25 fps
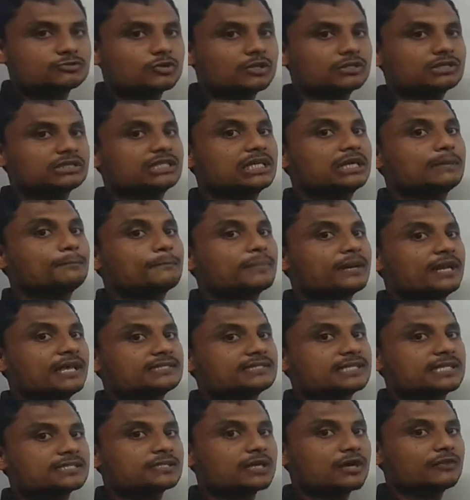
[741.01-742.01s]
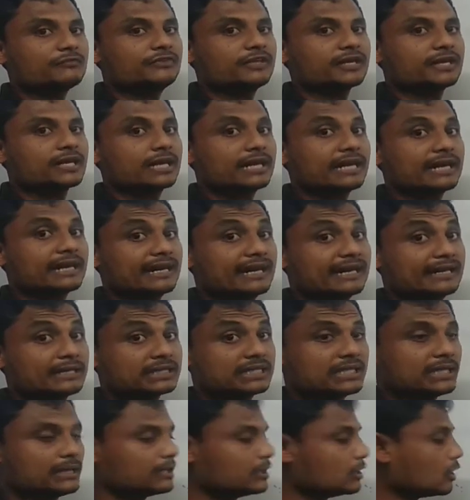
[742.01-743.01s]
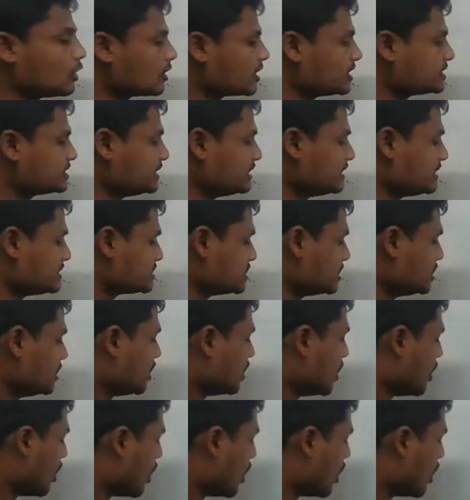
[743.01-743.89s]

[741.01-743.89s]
so the places of their location is the